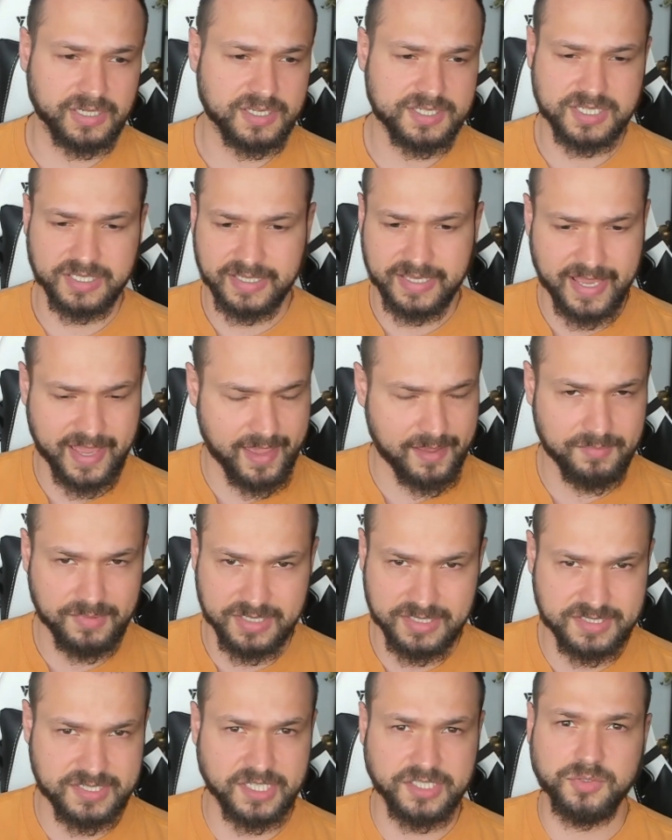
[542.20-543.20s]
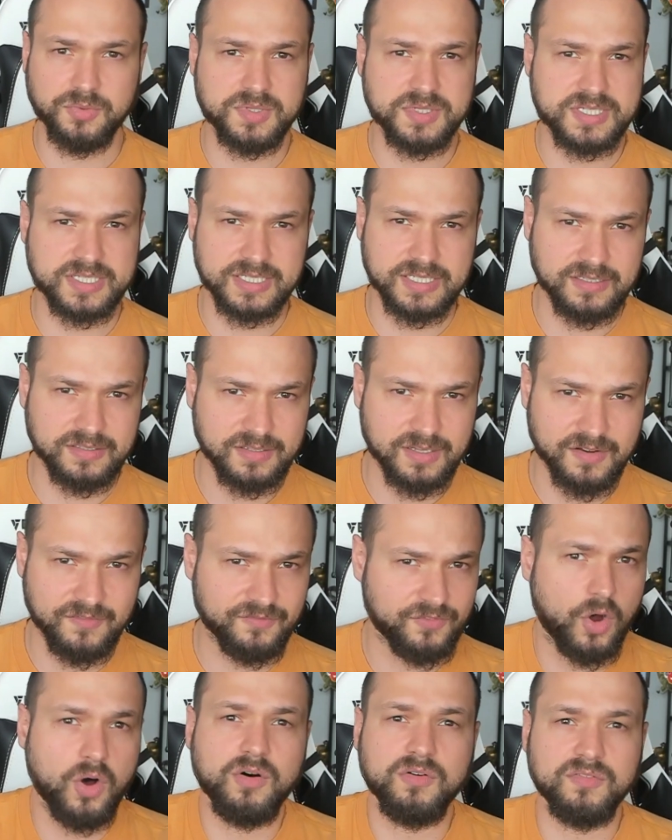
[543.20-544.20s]
us a game continuously
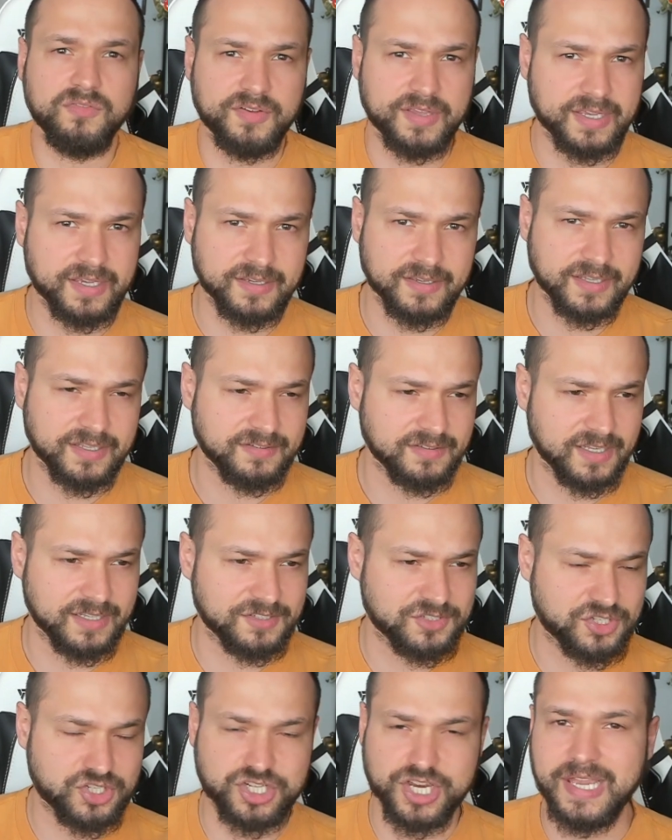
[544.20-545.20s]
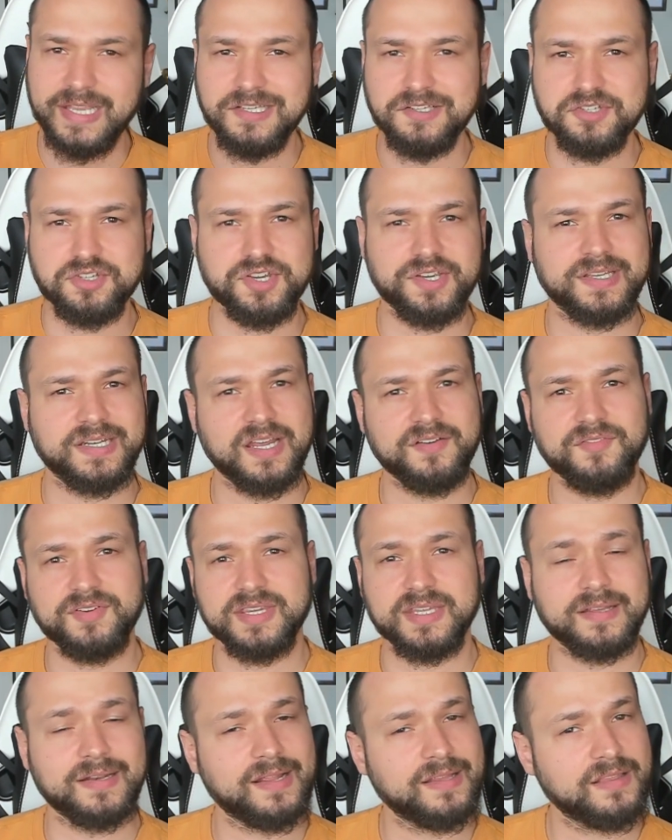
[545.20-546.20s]
evolving and changing and
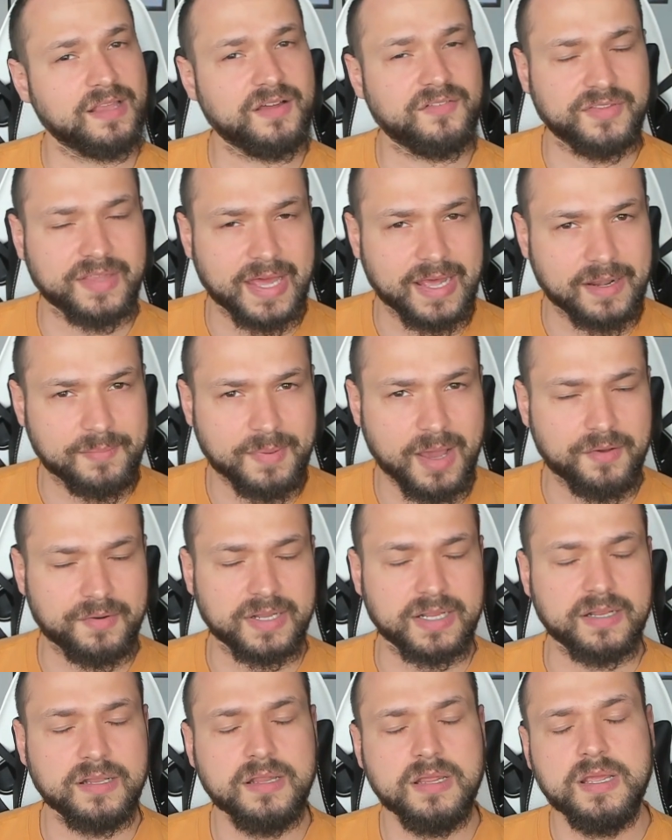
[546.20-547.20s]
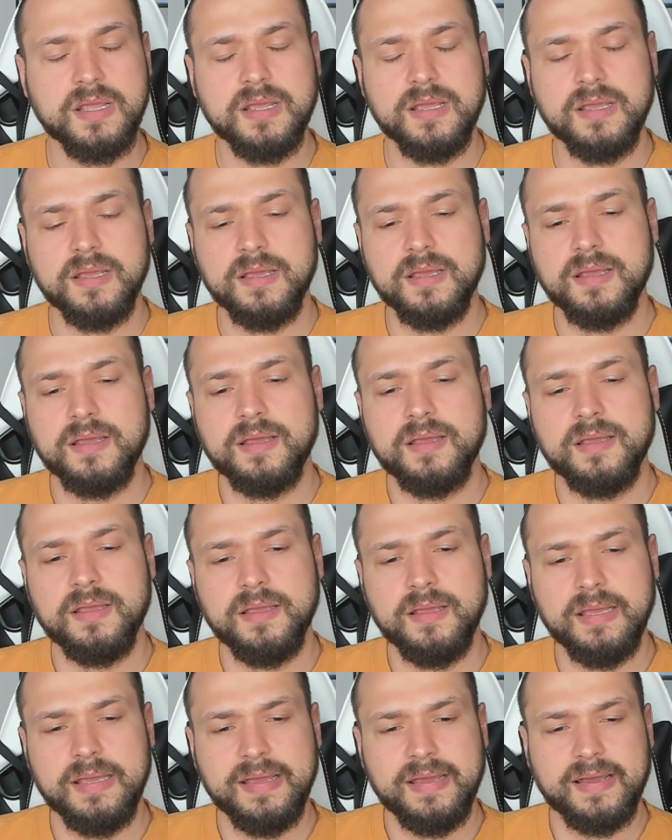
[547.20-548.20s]
everything, and I love that about it.
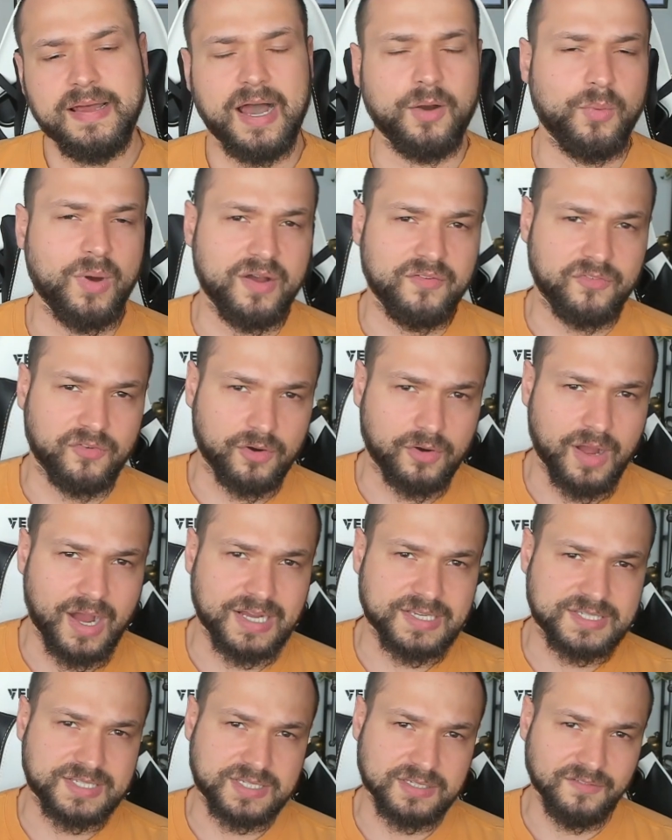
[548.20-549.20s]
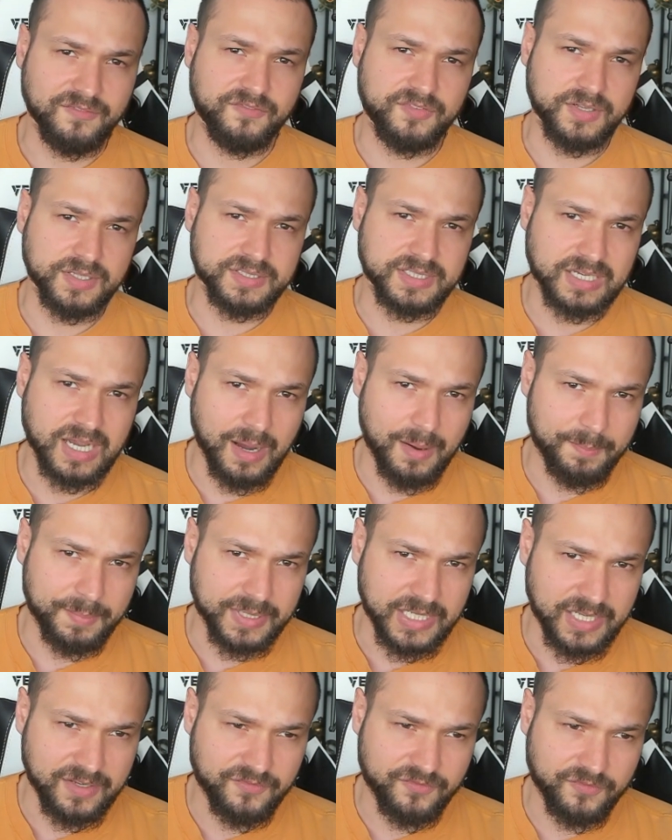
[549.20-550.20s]
However, I still feel the
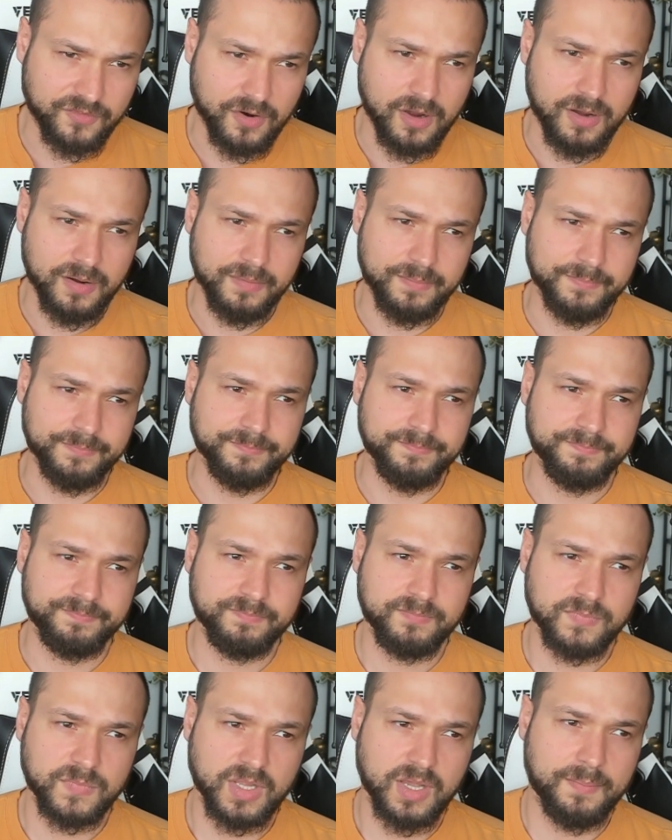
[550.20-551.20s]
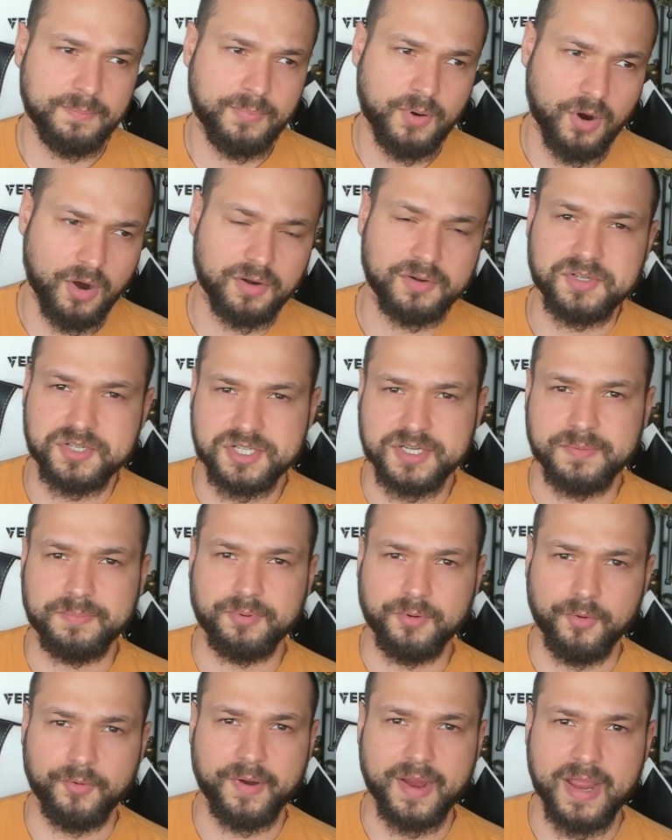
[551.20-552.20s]
company from a partnership
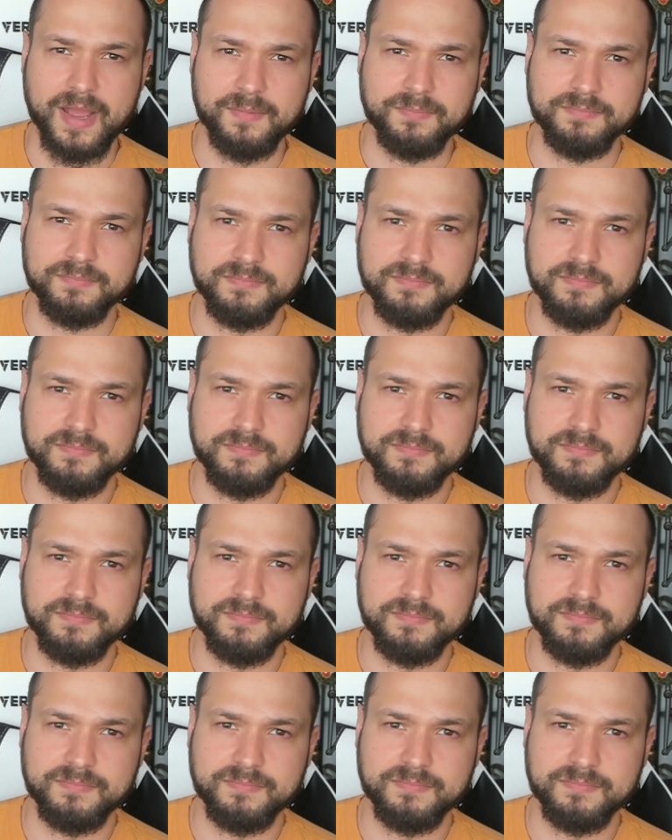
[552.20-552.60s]
program